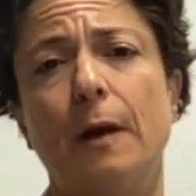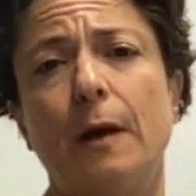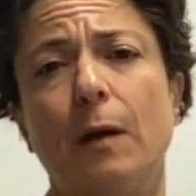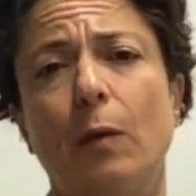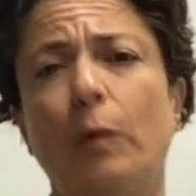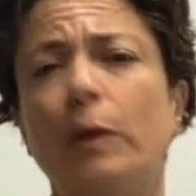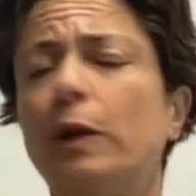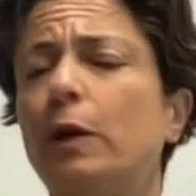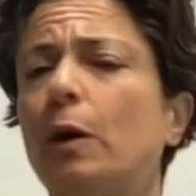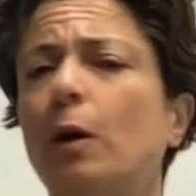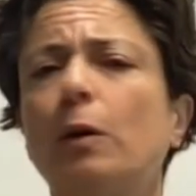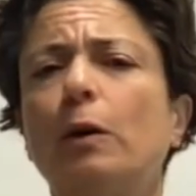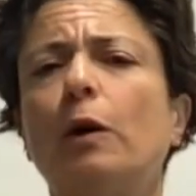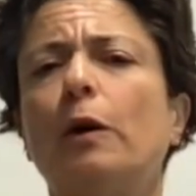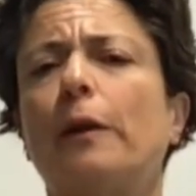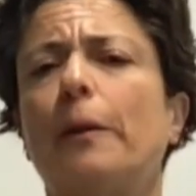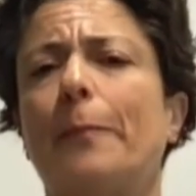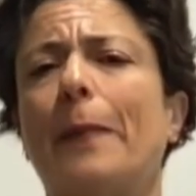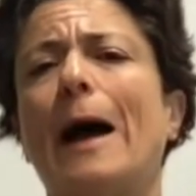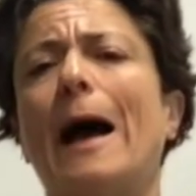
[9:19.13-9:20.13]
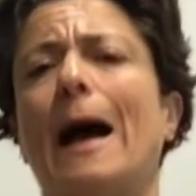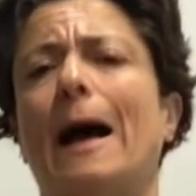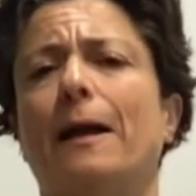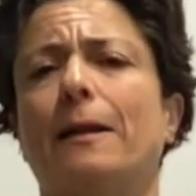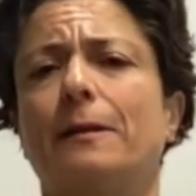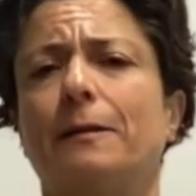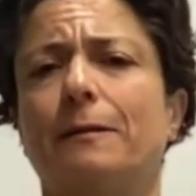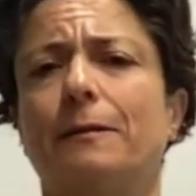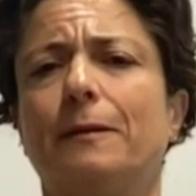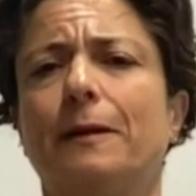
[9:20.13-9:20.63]
When you don't know the path,
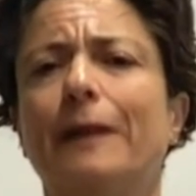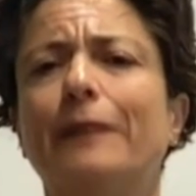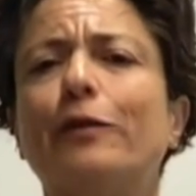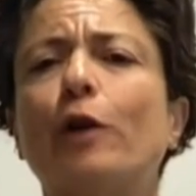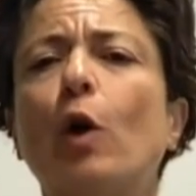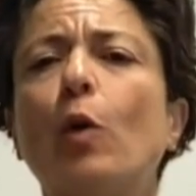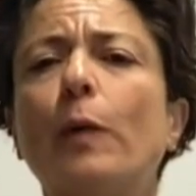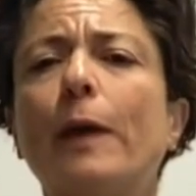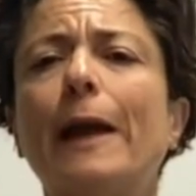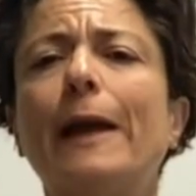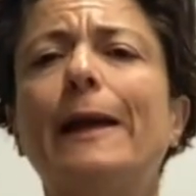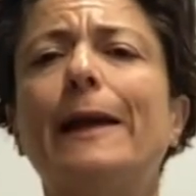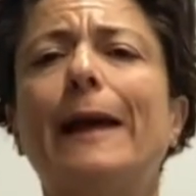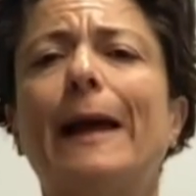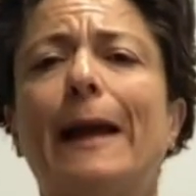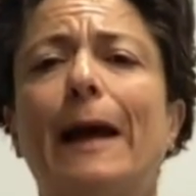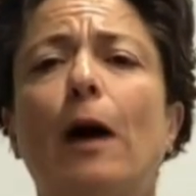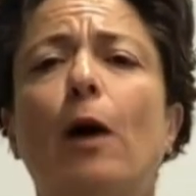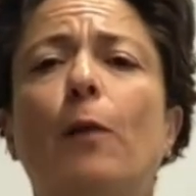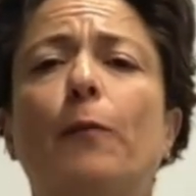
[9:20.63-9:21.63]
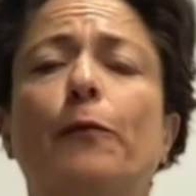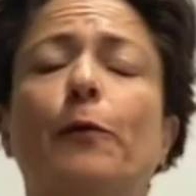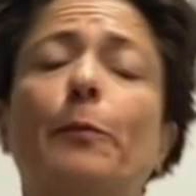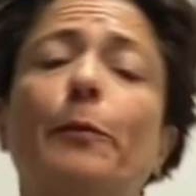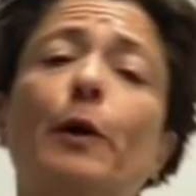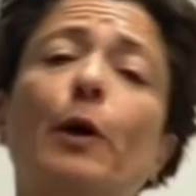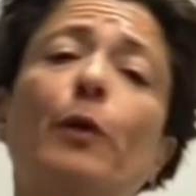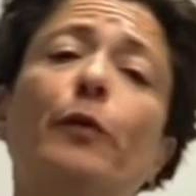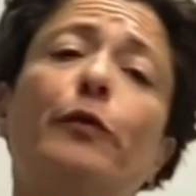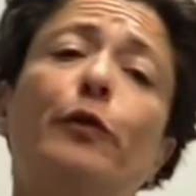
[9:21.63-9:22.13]
it's okay to get help from
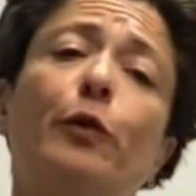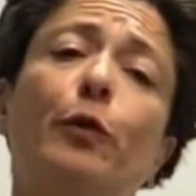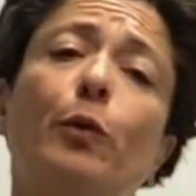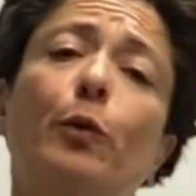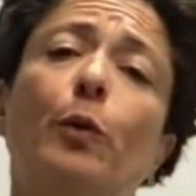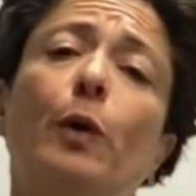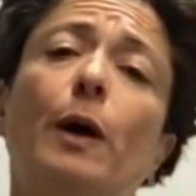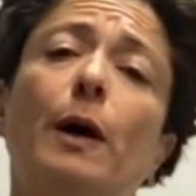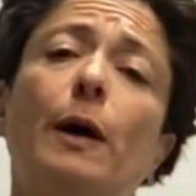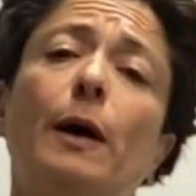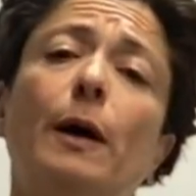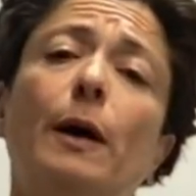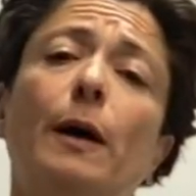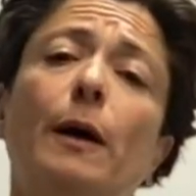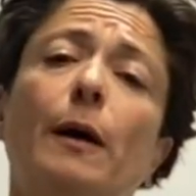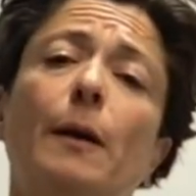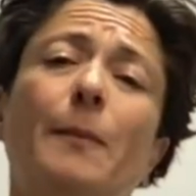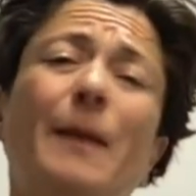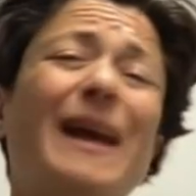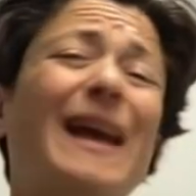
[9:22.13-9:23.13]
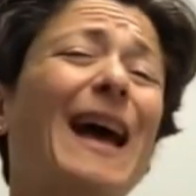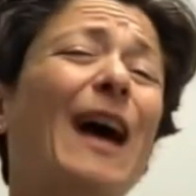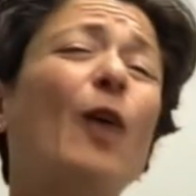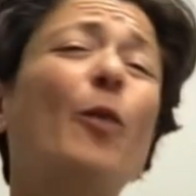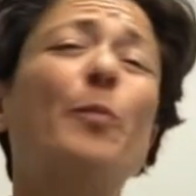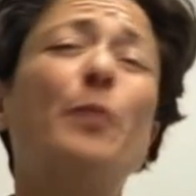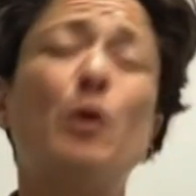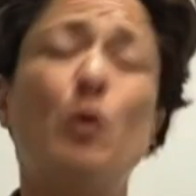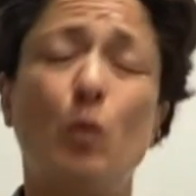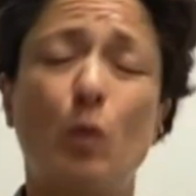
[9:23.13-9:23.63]
those who may
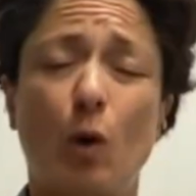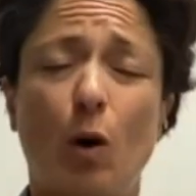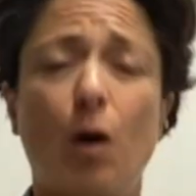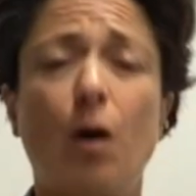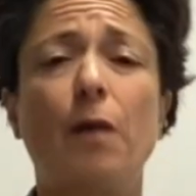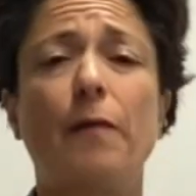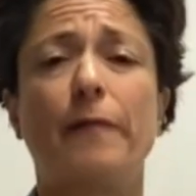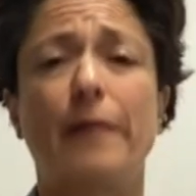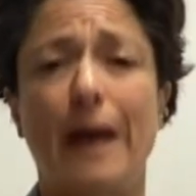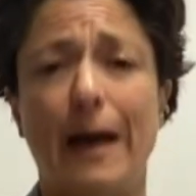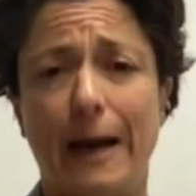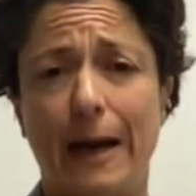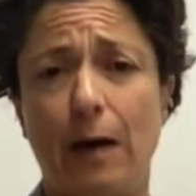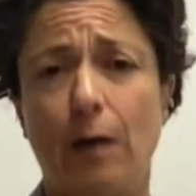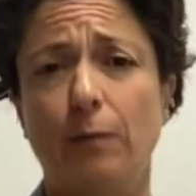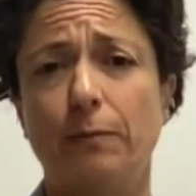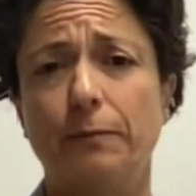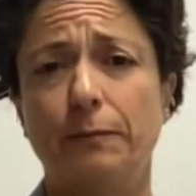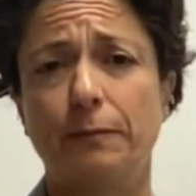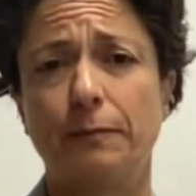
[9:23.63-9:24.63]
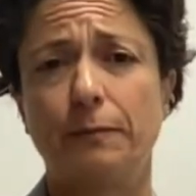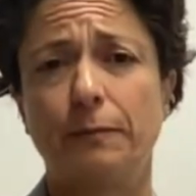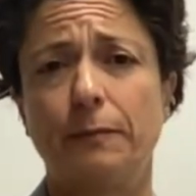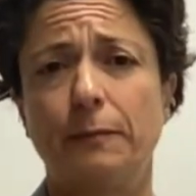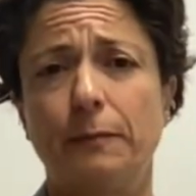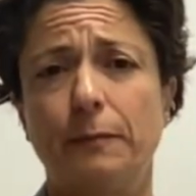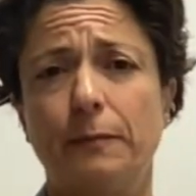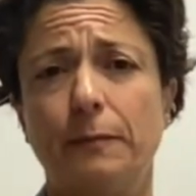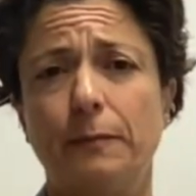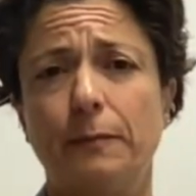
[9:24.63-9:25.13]
help you carve that out.
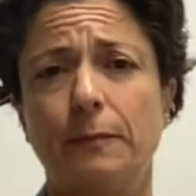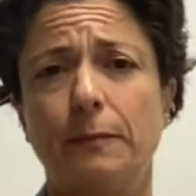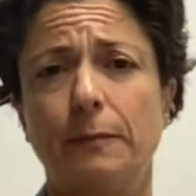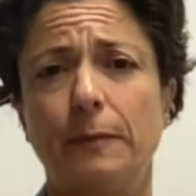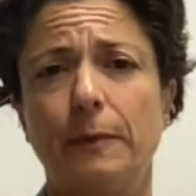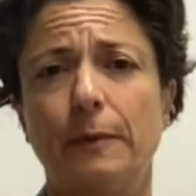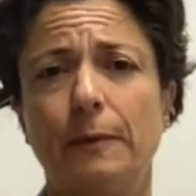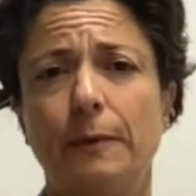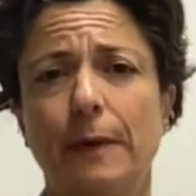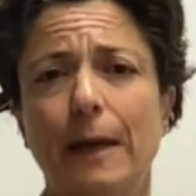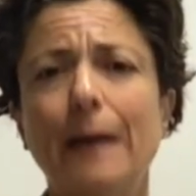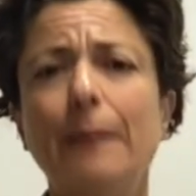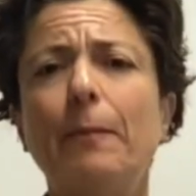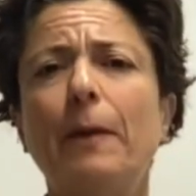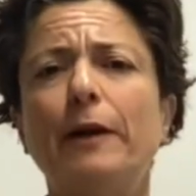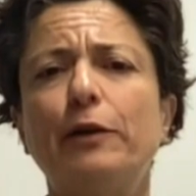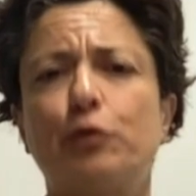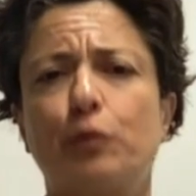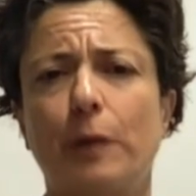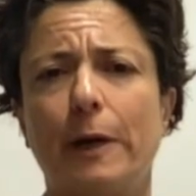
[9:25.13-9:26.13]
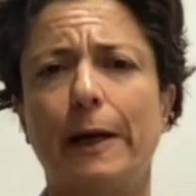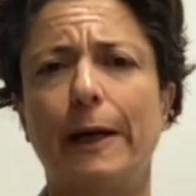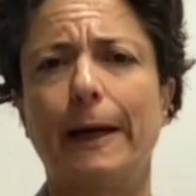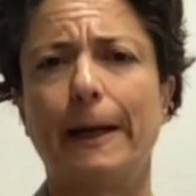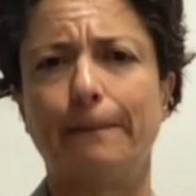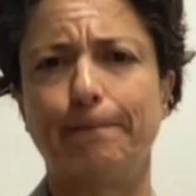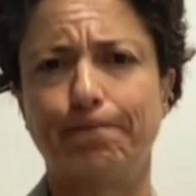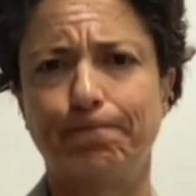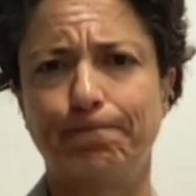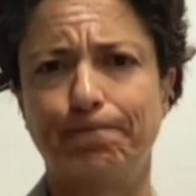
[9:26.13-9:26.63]
In my
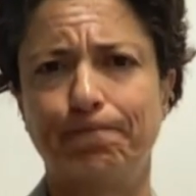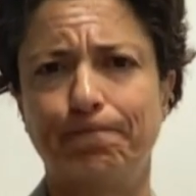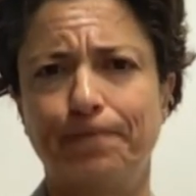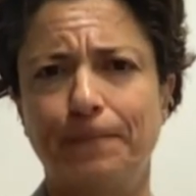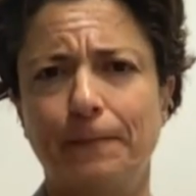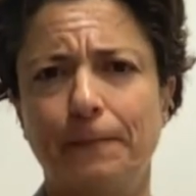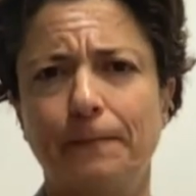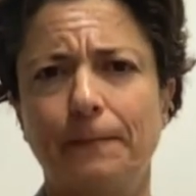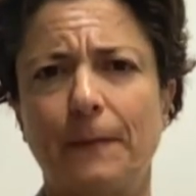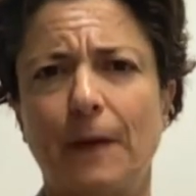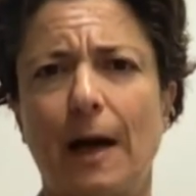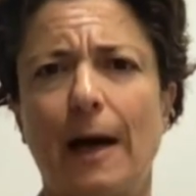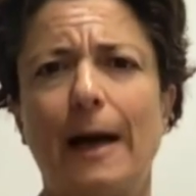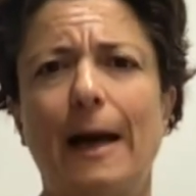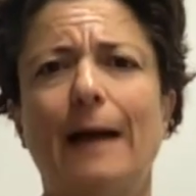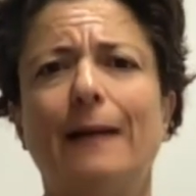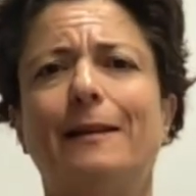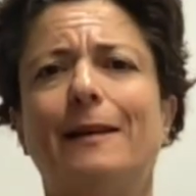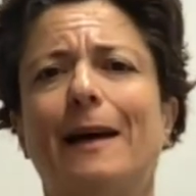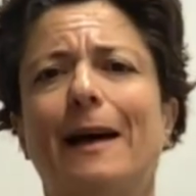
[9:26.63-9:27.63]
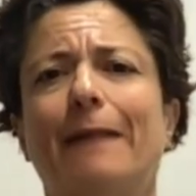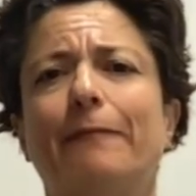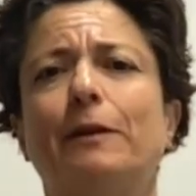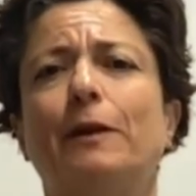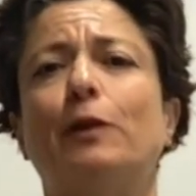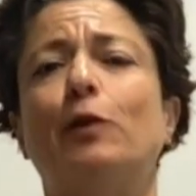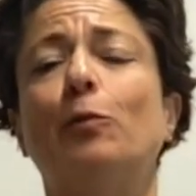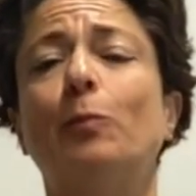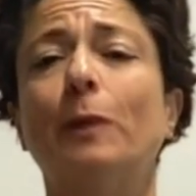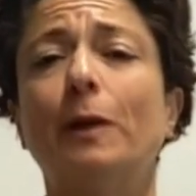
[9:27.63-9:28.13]
training, I had to have the
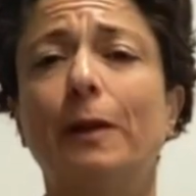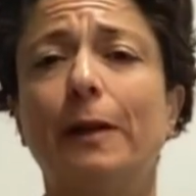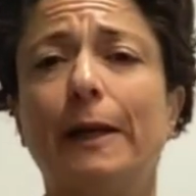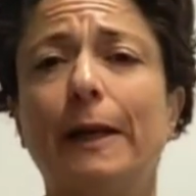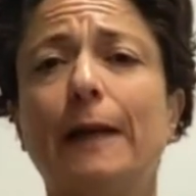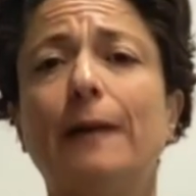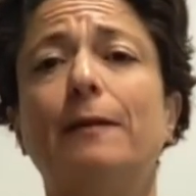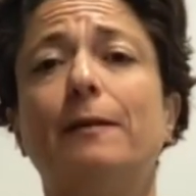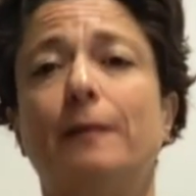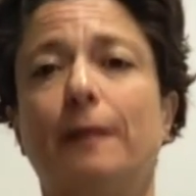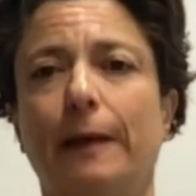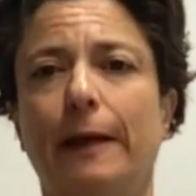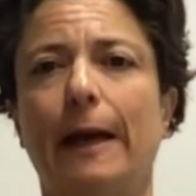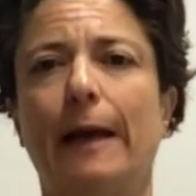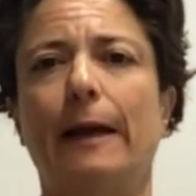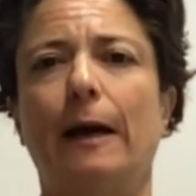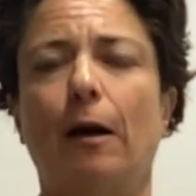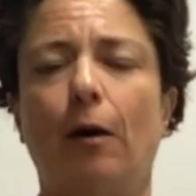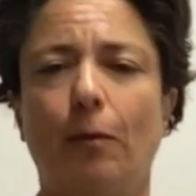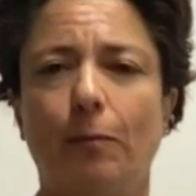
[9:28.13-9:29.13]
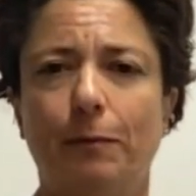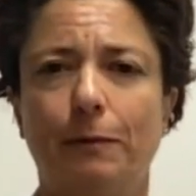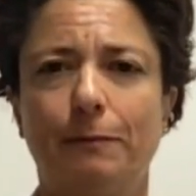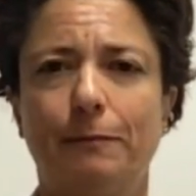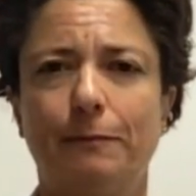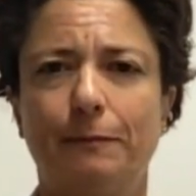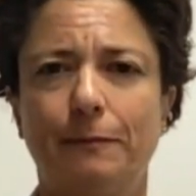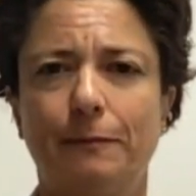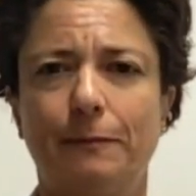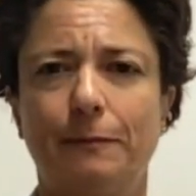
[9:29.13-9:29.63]
humility to get help.
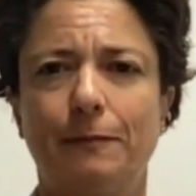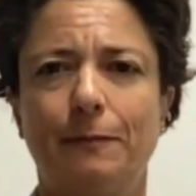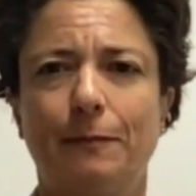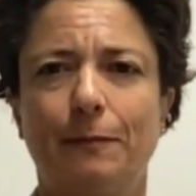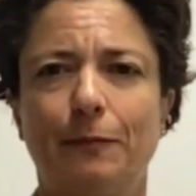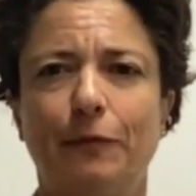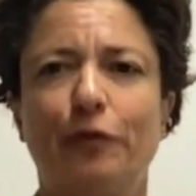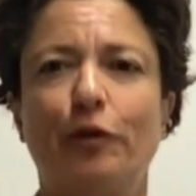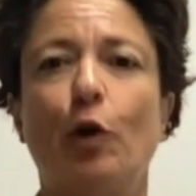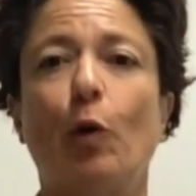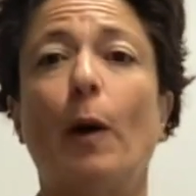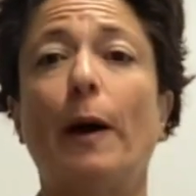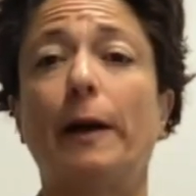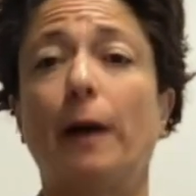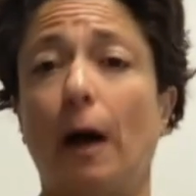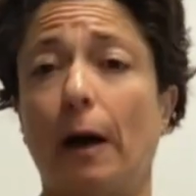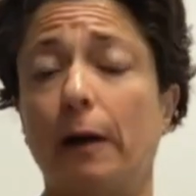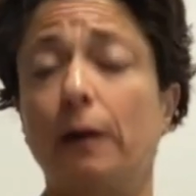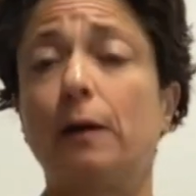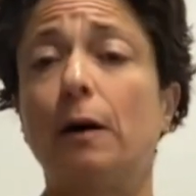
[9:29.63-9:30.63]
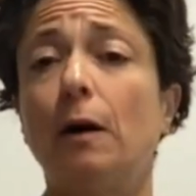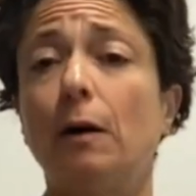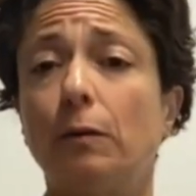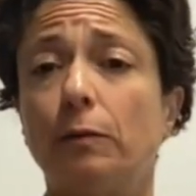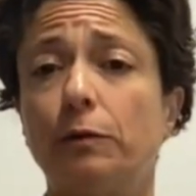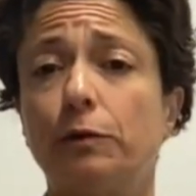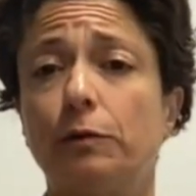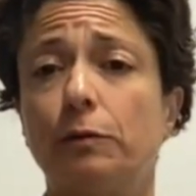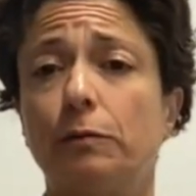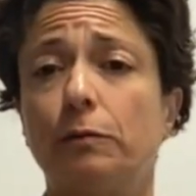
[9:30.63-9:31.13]
So I got a
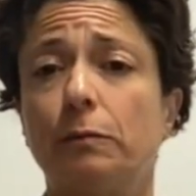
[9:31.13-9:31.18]
coach.